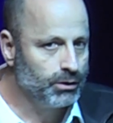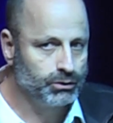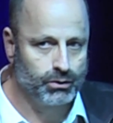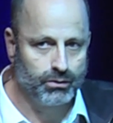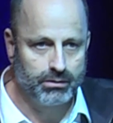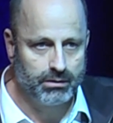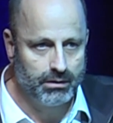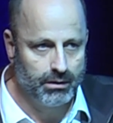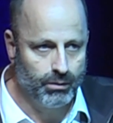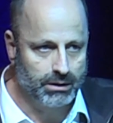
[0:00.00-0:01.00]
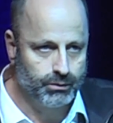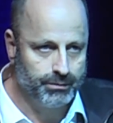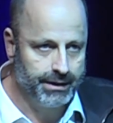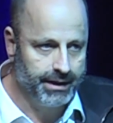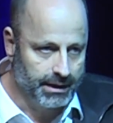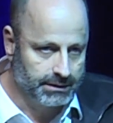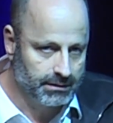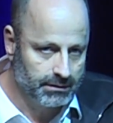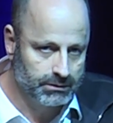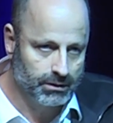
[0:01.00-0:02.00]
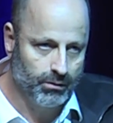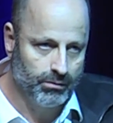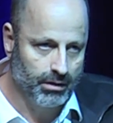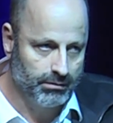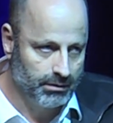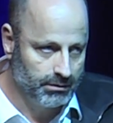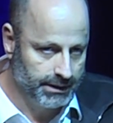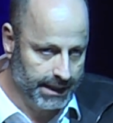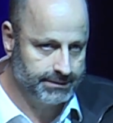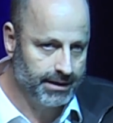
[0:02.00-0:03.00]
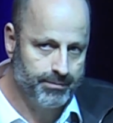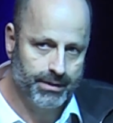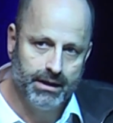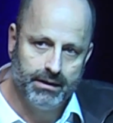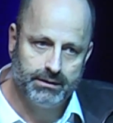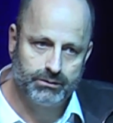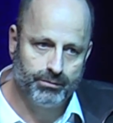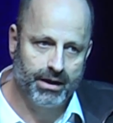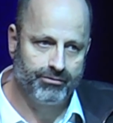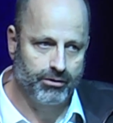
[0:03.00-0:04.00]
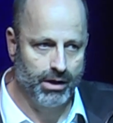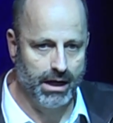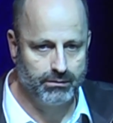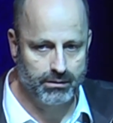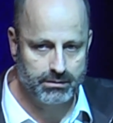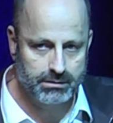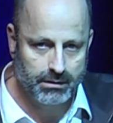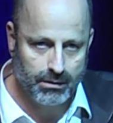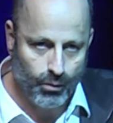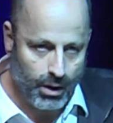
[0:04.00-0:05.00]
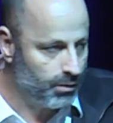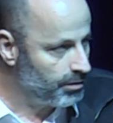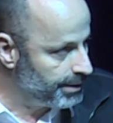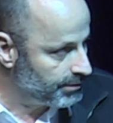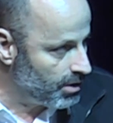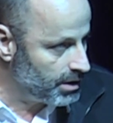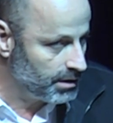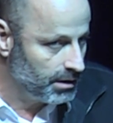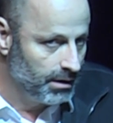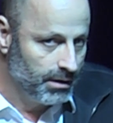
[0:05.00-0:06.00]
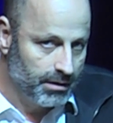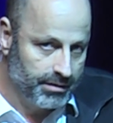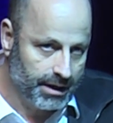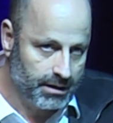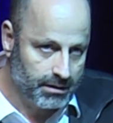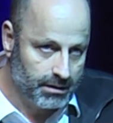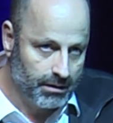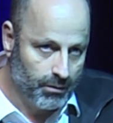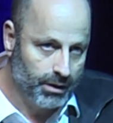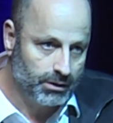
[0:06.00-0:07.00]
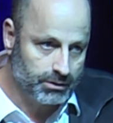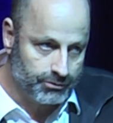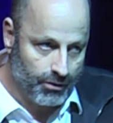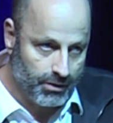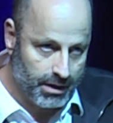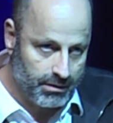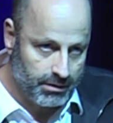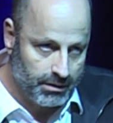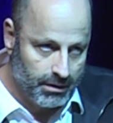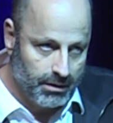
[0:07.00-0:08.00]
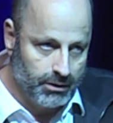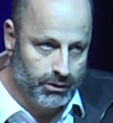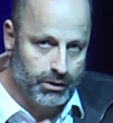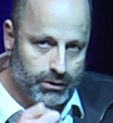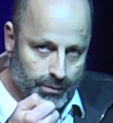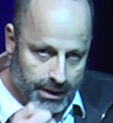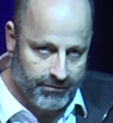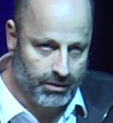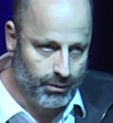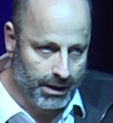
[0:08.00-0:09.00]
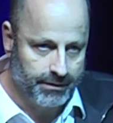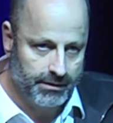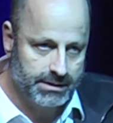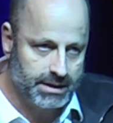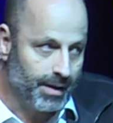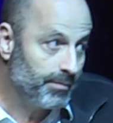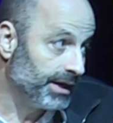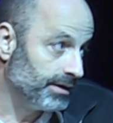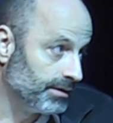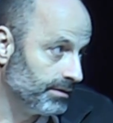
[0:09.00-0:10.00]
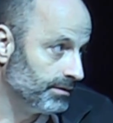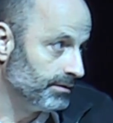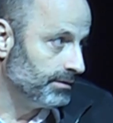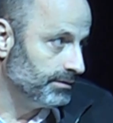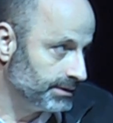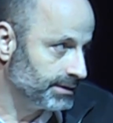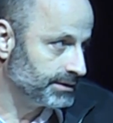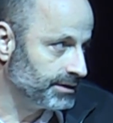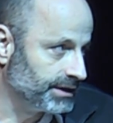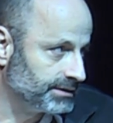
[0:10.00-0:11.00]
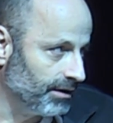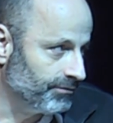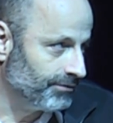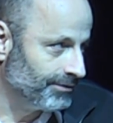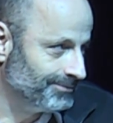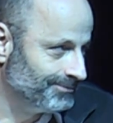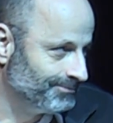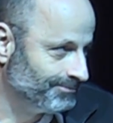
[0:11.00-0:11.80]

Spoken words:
I'm not sure what would be next. So next step is to make regulators work with Bitcoin. Then when you're stronger, you can do whatever you want. This is my plan. This is serious stuff.